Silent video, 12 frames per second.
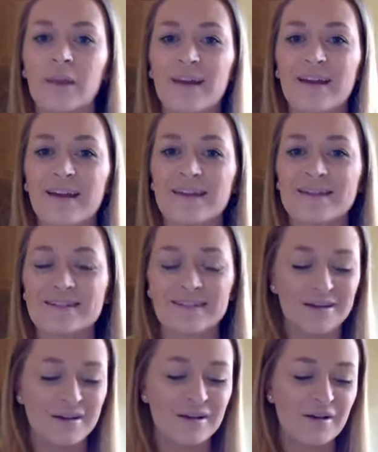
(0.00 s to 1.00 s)
guys,
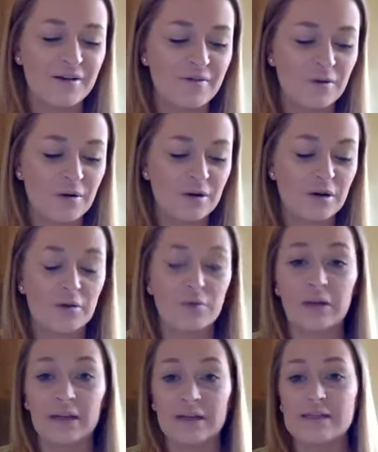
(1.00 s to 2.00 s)
for
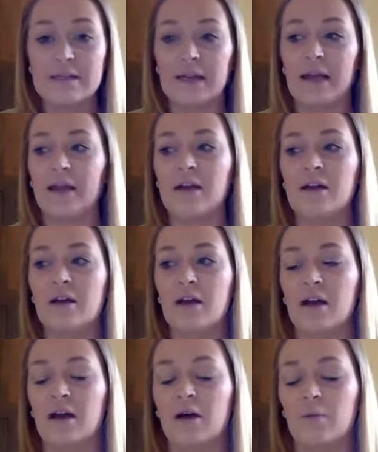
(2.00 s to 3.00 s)
reading today,
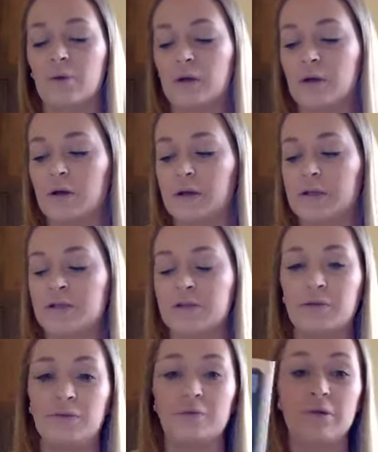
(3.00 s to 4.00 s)
we're going
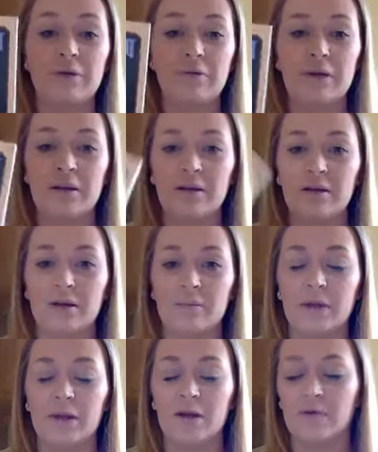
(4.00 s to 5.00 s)
to reread a little
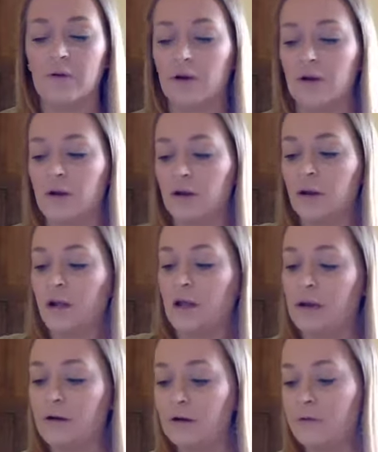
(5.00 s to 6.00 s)
bit of our
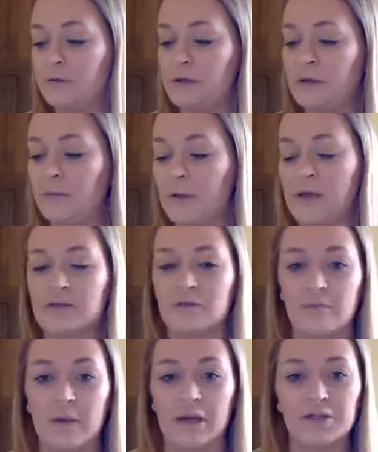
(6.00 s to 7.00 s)
Harry Houdini Master
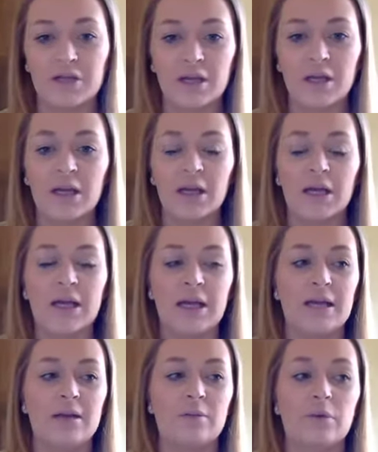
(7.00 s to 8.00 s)
of Magic,
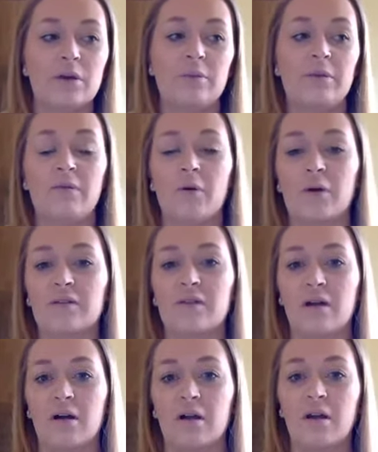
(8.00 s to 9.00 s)
and we're going to be
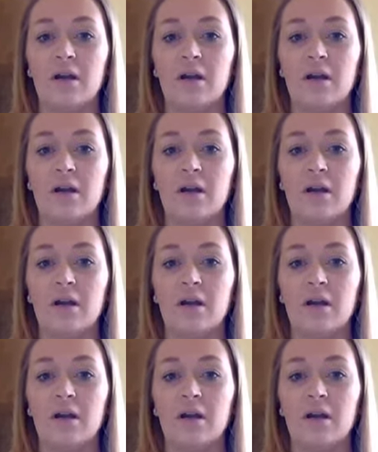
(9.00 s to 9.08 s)
focusing on